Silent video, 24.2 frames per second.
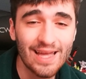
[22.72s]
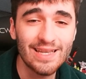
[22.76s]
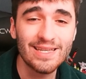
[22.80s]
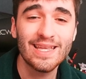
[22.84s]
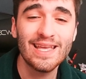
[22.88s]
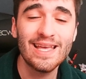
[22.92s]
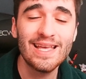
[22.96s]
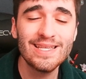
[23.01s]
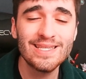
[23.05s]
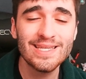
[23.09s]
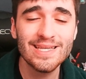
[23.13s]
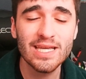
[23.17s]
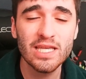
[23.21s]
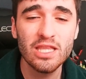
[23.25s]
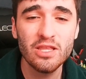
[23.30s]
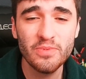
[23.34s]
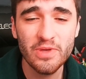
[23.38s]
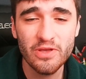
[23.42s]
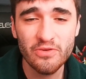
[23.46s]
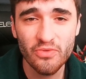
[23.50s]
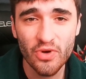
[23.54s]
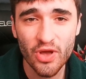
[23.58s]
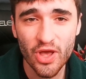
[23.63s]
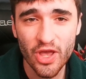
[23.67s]
And is it going
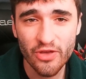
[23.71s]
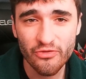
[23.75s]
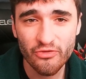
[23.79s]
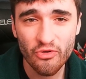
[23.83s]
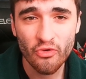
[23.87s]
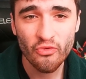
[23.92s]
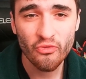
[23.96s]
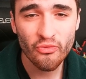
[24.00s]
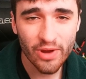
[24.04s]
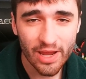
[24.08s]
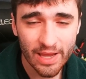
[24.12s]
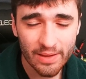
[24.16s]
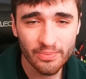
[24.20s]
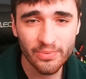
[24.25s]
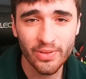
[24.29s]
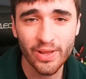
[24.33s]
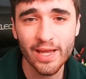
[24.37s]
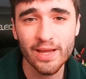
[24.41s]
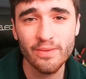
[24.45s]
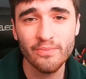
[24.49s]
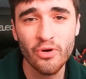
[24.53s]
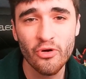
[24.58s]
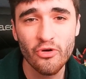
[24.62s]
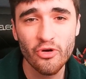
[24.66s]
to be worth
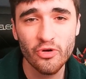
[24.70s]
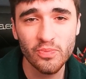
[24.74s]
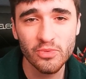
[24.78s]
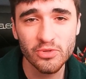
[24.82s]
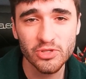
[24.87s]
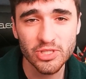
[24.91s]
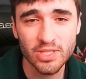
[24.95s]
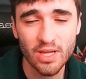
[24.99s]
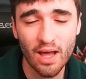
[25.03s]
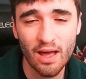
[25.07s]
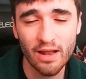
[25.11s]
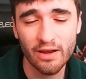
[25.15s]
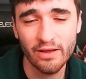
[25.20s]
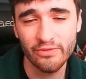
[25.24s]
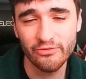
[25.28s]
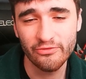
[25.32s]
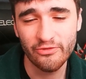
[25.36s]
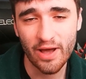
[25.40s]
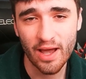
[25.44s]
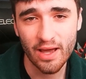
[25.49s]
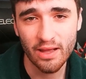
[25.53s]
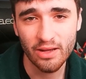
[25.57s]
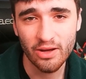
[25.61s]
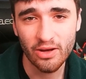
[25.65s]
replaying Pokemon Scarlet
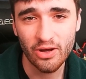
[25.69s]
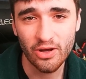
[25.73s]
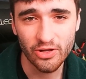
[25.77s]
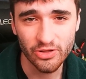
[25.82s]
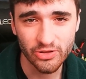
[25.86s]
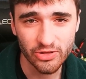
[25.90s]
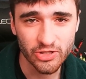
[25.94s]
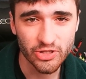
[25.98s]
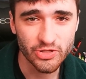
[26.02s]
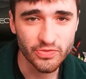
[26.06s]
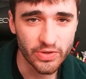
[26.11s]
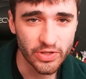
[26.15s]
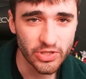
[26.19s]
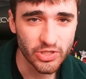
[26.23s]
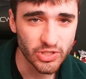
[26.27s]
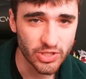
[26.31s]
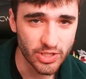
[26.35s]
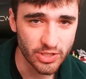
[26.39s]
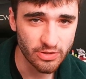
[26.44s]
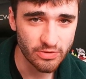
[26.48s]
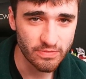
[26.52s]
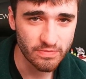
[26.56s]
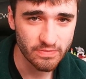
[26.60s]
and Violet on the Switch 2?